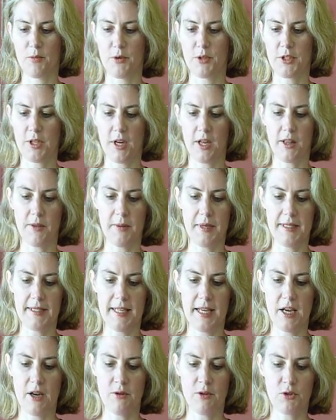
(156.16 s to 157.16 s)
push it all the way
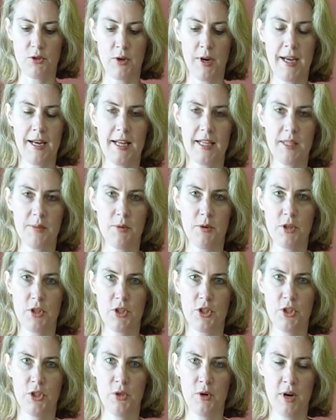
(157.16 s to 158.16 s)
down. Try not to
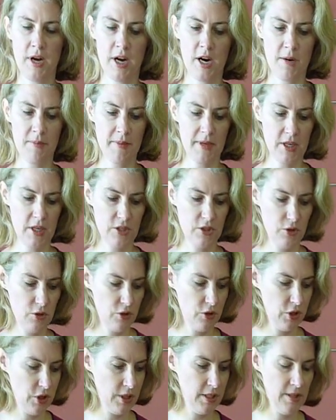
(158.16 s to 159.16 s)
push too hard because you
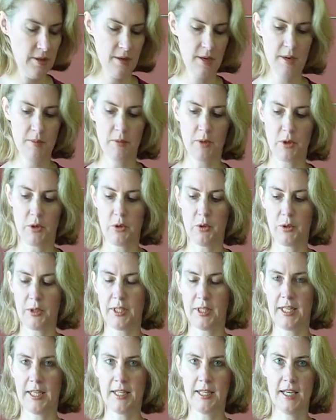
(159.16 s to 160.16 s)
could put a hole
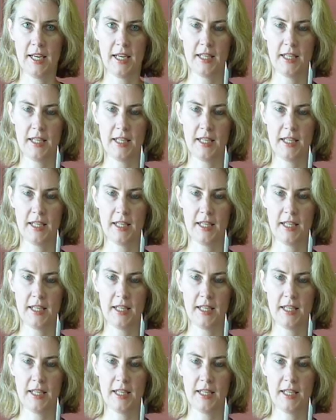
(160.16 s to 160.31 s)
in it.